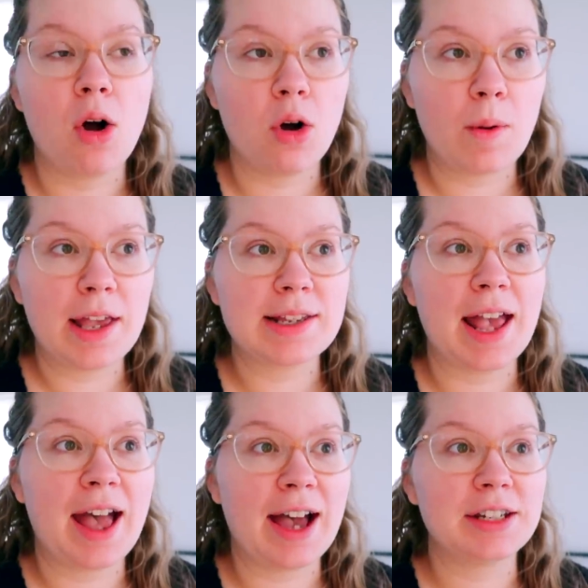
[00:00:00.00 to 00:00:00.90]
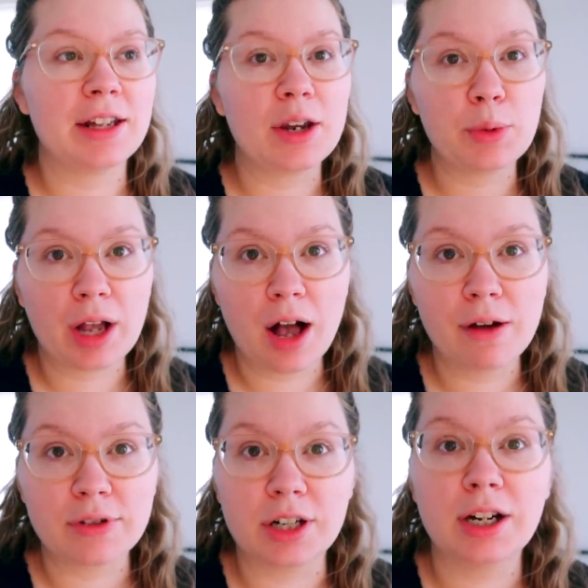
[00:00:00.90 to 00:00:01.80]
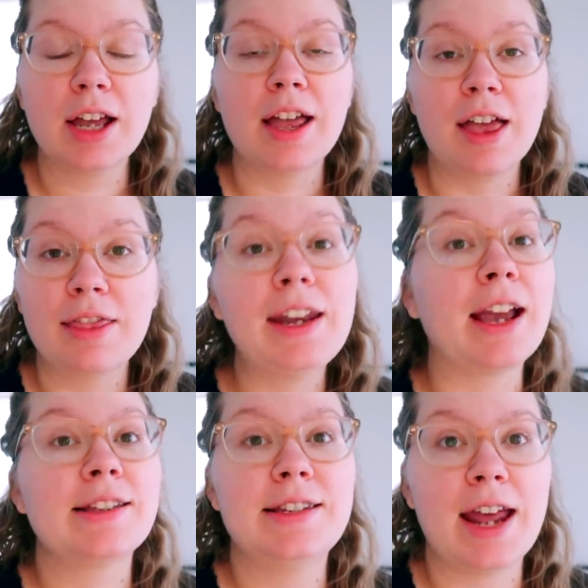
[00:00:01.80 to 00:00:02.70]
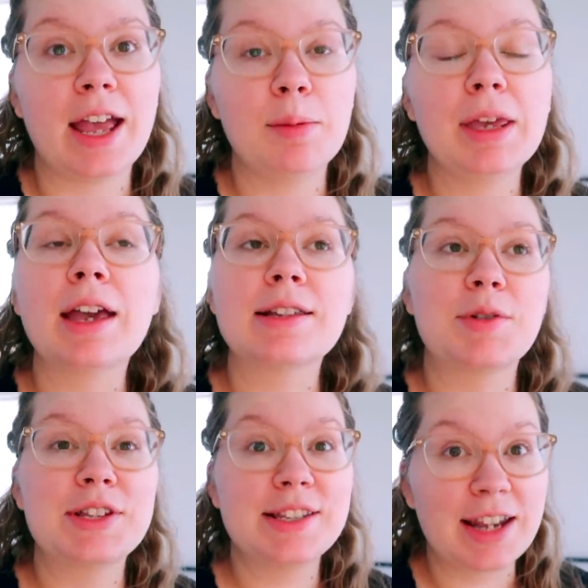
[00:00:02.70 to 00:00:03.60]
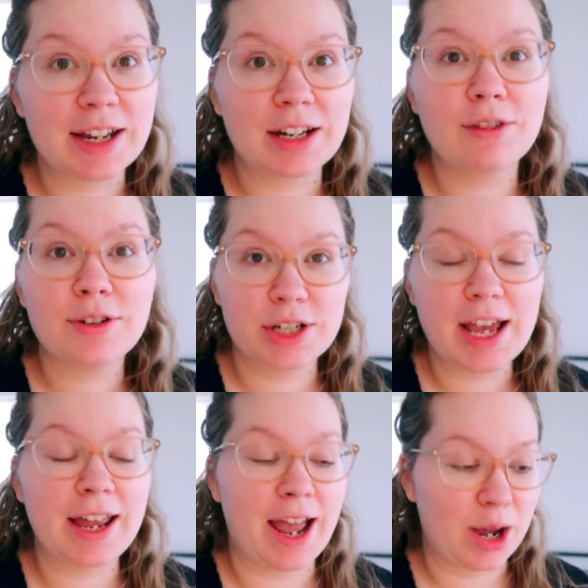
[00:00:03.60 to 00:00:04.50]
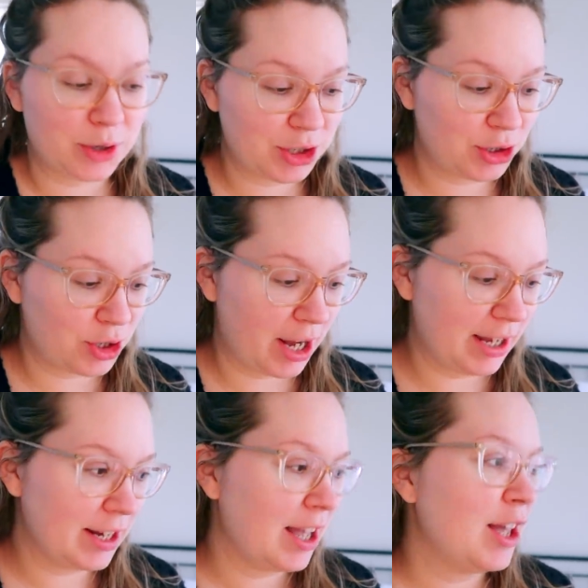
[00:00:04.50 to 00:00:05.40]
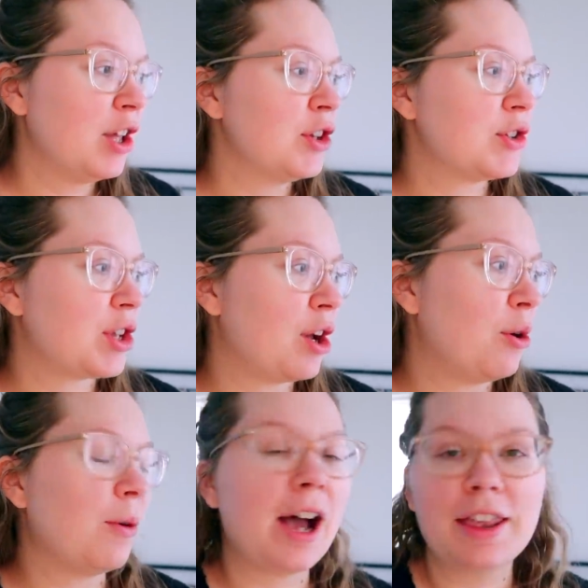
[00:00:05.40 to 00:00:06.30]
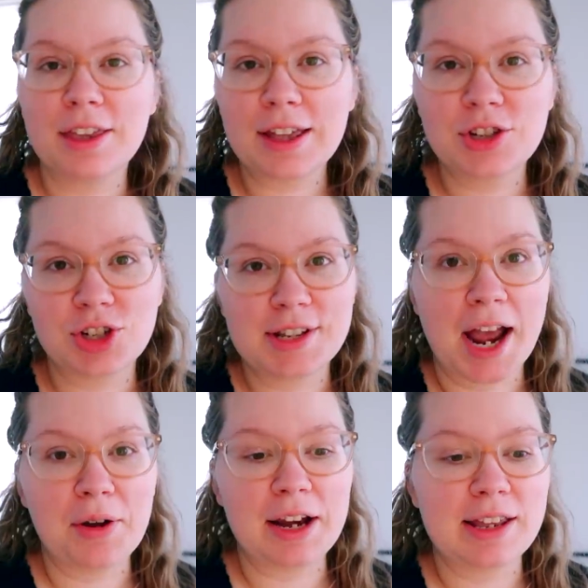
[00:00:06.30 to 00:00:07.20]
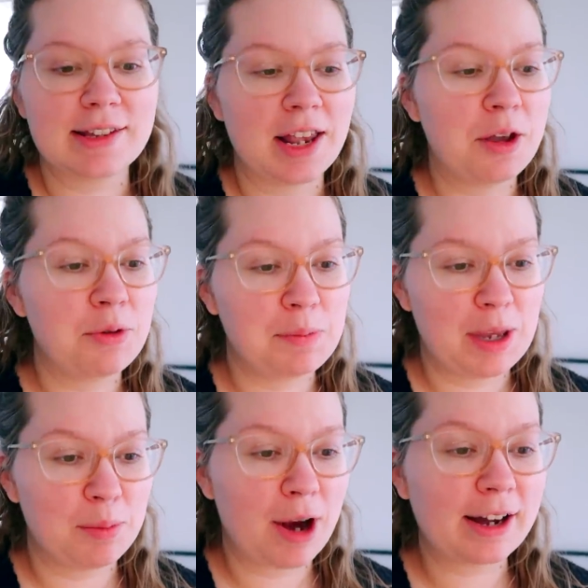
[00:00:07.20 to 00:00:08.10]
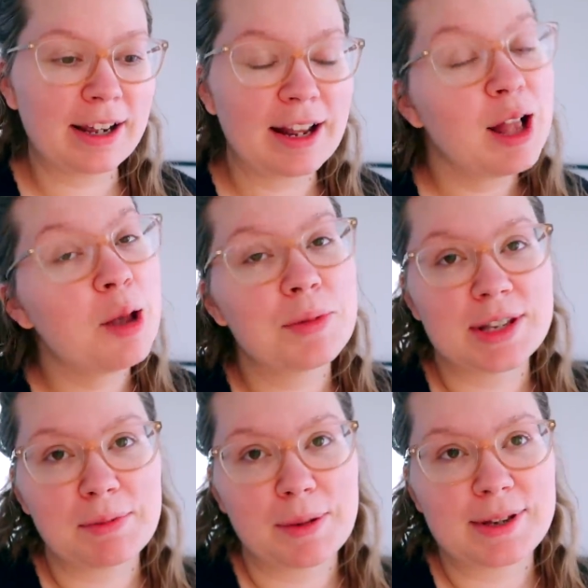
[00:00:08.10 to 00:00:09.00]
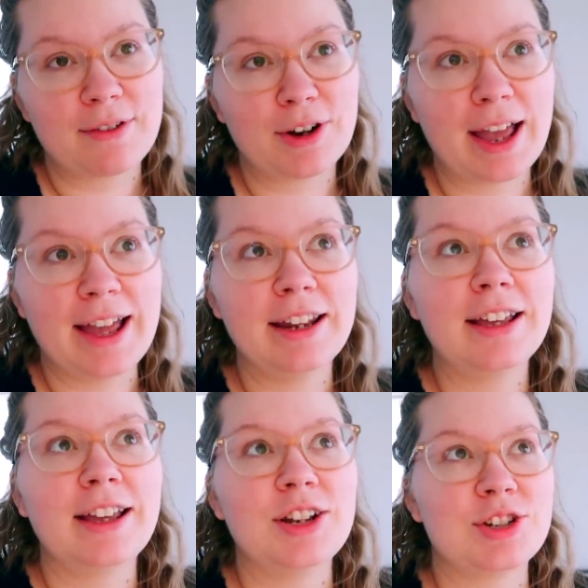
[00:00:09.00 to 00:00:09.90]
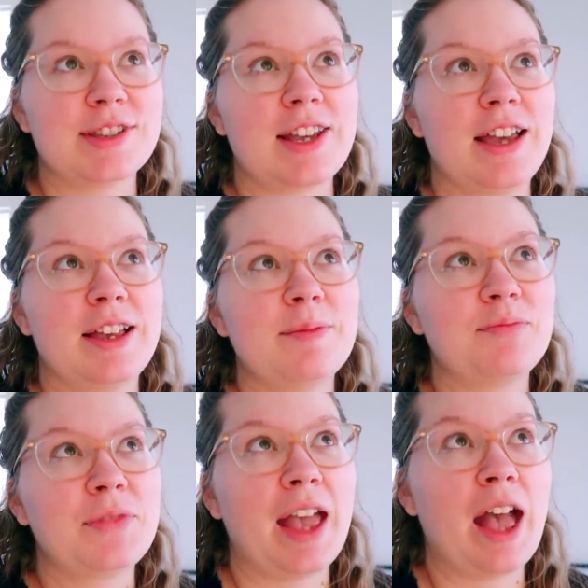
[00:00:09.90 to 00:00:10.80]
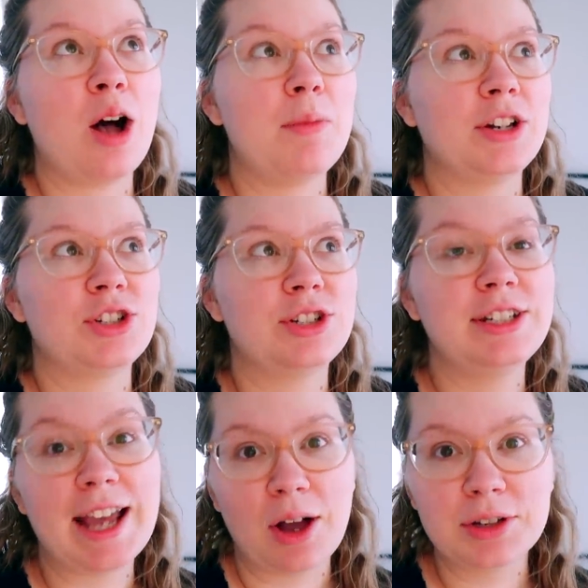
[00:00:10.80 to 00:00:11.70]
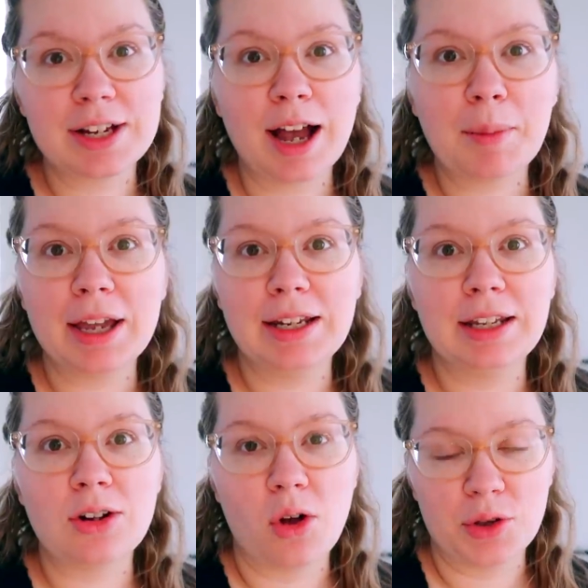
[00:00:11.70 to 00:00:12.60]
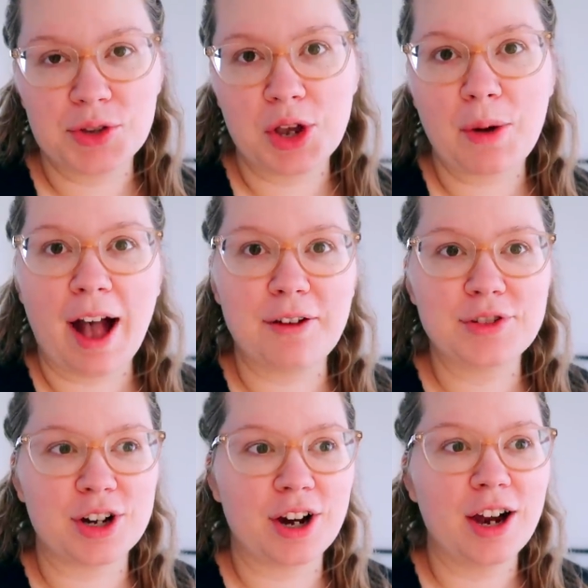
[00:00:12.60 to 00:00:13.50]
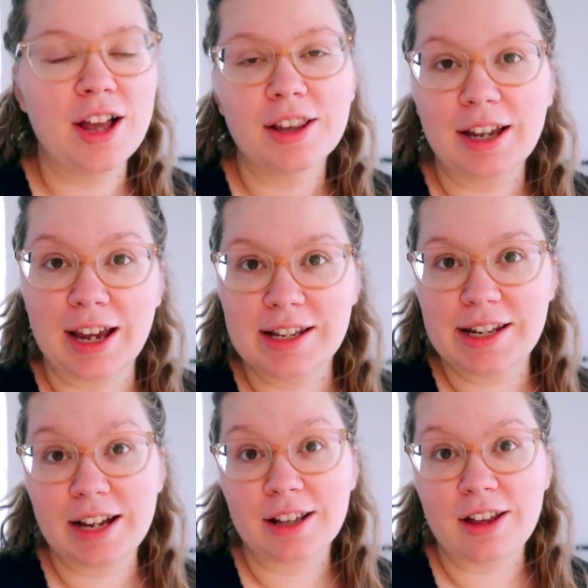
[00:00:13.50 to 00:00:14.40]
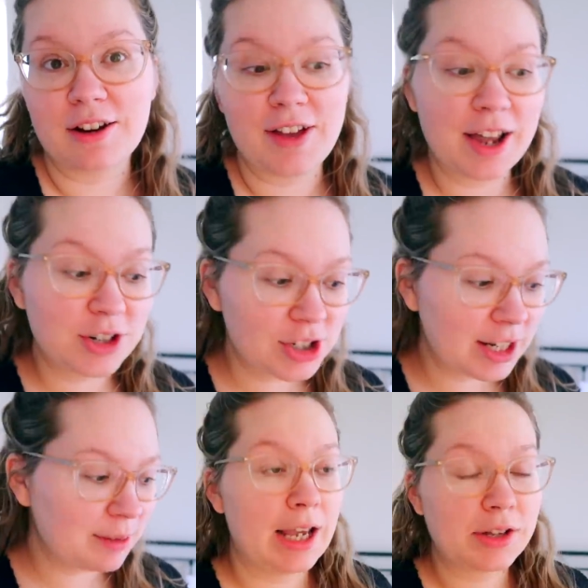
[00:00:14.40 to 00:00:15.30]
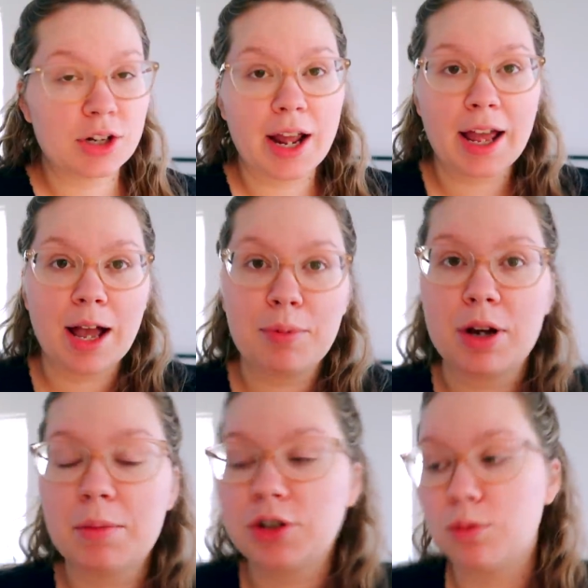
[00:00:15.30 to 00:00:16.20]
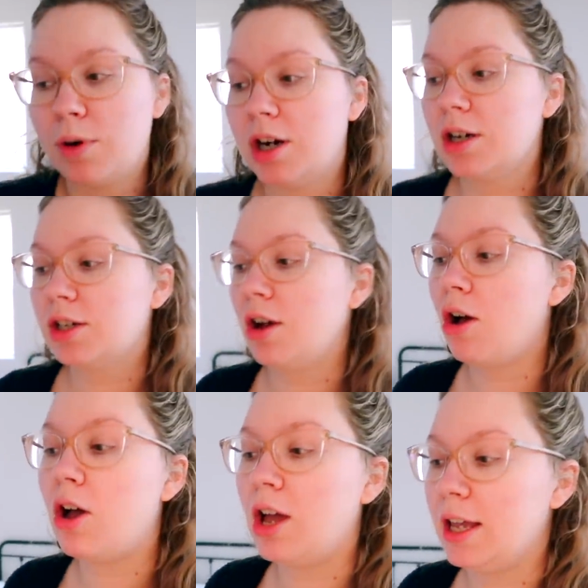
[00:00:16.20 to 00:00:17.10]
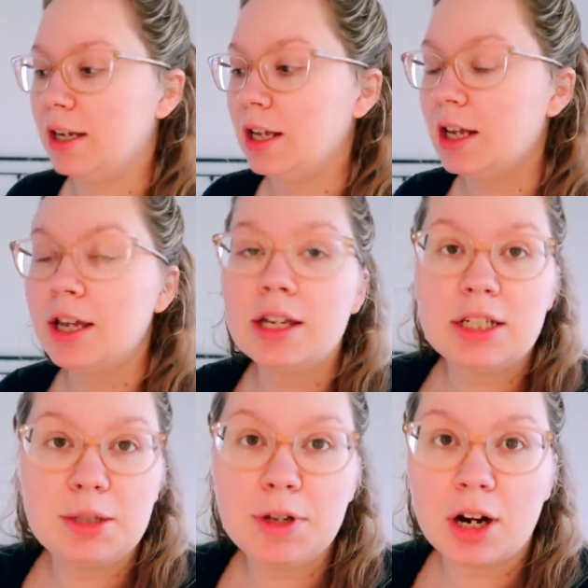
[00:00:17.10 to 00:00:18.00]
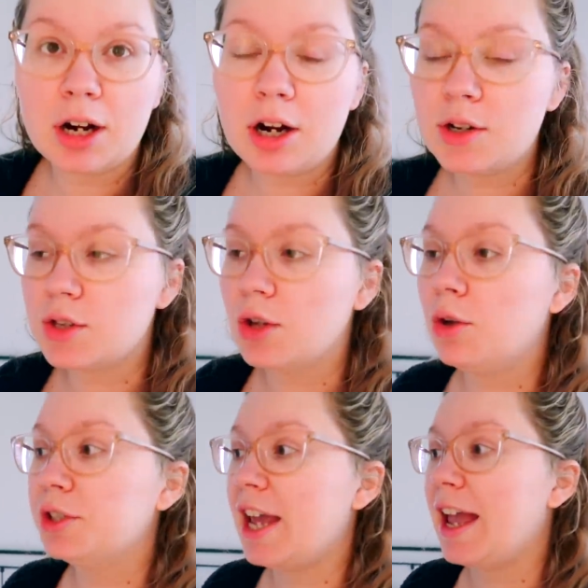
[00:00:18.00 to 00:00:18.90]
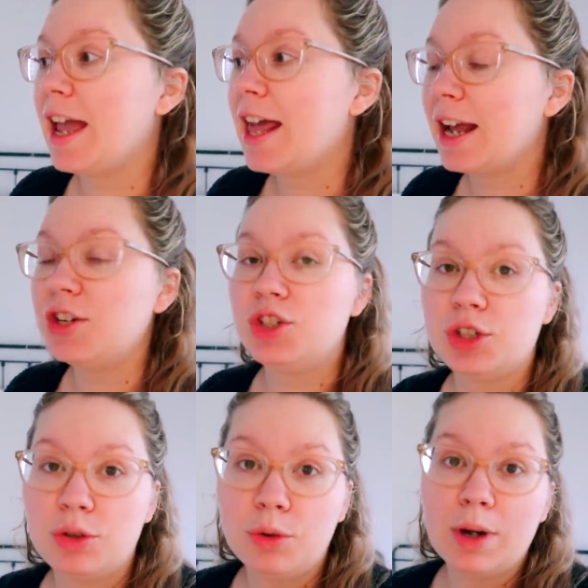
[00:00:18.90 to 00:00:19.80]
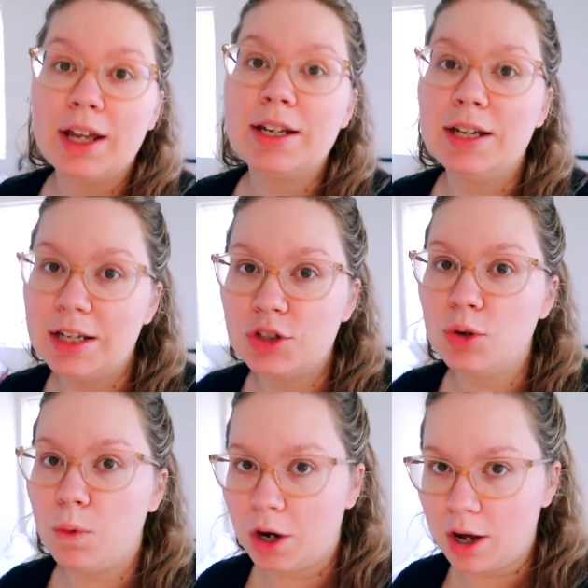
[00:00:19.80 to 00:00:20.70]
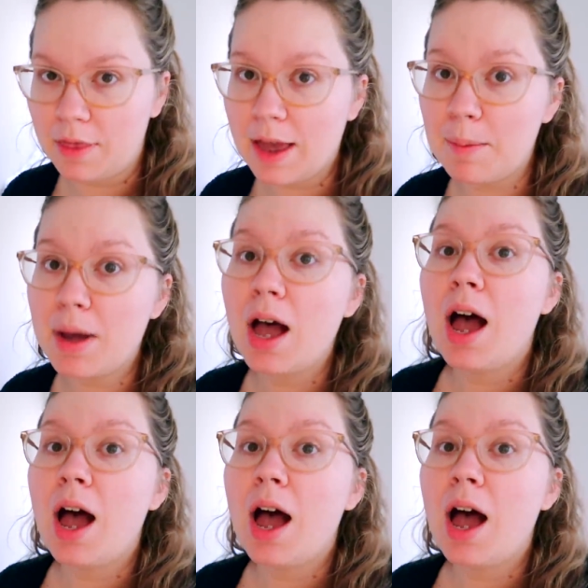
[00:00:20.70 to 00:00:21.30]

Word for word: always had to like recover the next day because I was standing for 10 hours straight. So I think that's just how it is with being pregnant, but sometimes I forget just like how much downtime I need also after like extending a lot of energy. Yesterday, I pretty much worked on TBR cards the whole day and I do need to work on them